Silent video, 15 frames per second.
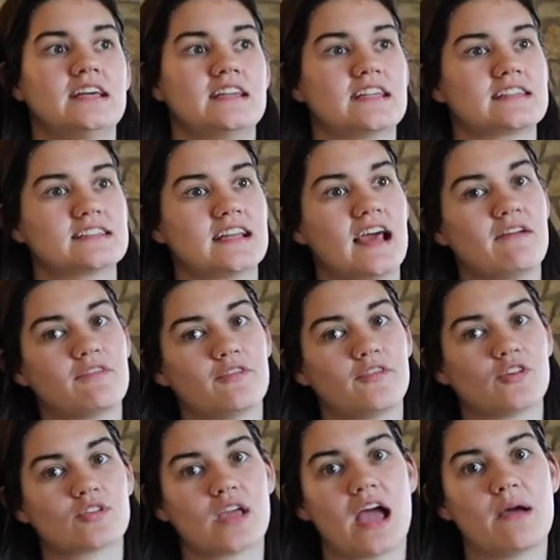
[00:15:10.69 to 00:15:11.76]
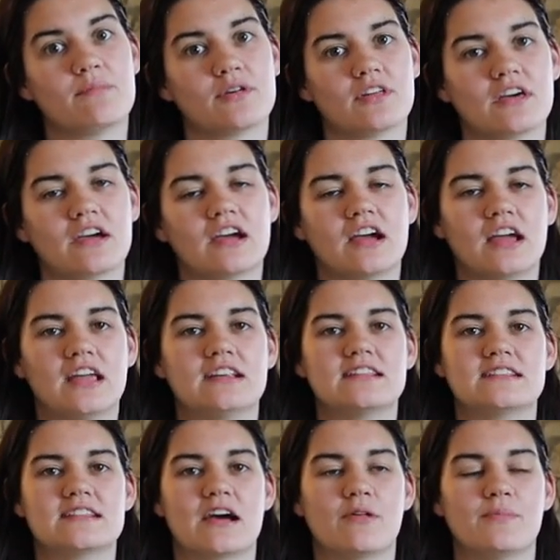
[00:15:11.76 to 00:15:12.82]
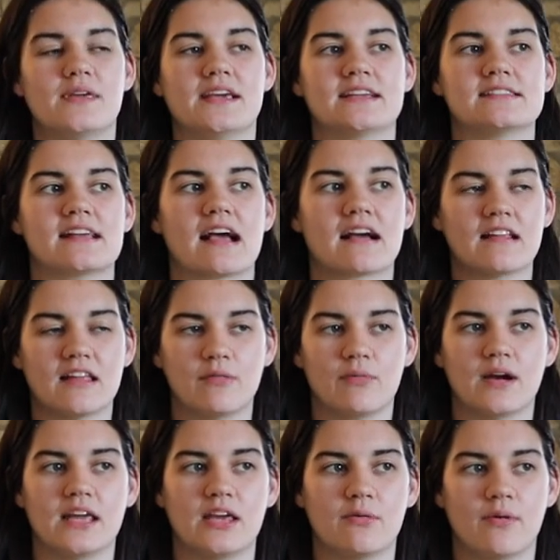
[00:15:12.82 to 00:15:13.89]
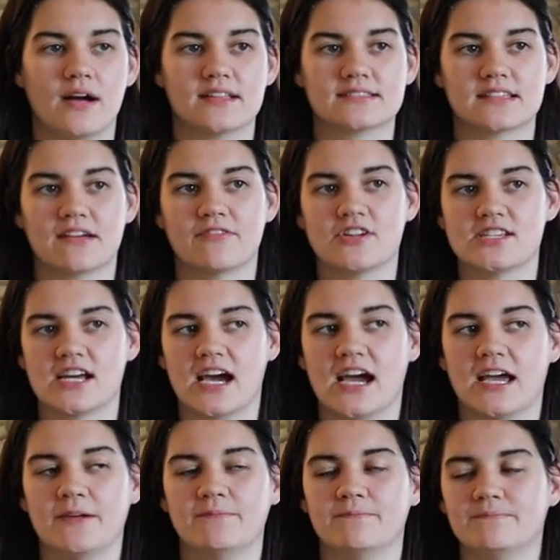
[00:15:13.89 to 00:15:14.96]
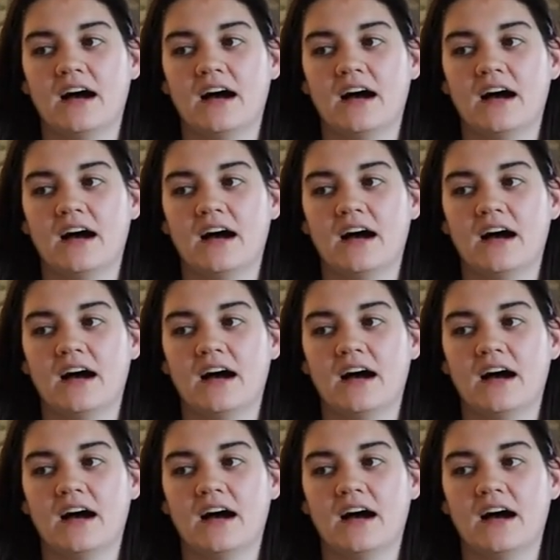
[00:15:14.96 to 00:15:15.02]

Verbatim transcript: doesn't have the vocabulary to tell me exactly what he wants every time.